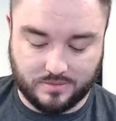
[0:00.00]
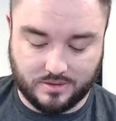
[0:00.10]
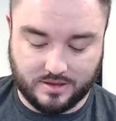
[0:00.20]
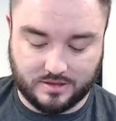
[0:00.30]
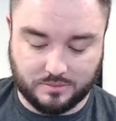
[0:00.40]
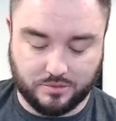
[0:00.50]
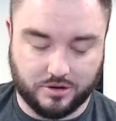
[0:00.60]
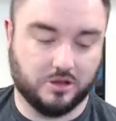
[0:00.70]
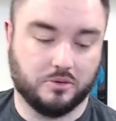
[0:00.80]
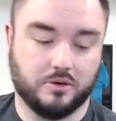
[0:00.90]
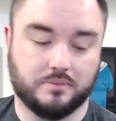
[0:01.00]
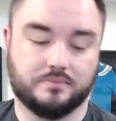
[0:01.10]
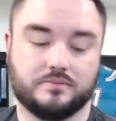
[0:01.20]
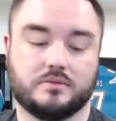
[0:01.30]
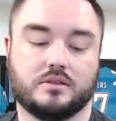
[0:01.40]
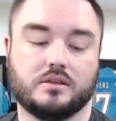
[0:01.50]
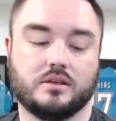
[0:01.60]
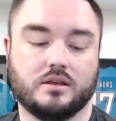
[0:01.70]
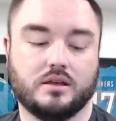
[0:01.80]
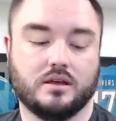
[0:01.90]
That's a pretty good one.
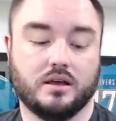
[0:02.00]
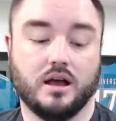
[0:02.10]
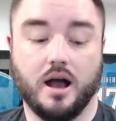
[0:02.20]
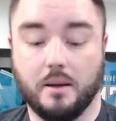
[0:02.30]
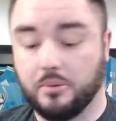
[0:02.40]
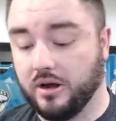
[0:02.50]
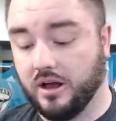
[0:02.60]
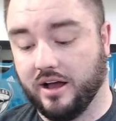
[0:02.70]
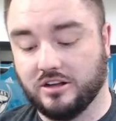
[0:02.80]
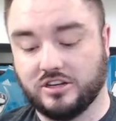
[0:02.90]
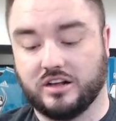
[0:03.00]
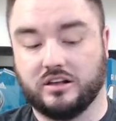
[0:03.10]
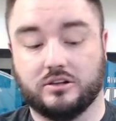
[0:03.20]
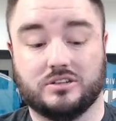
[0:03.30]
I'm pretty high on Jack Eichel.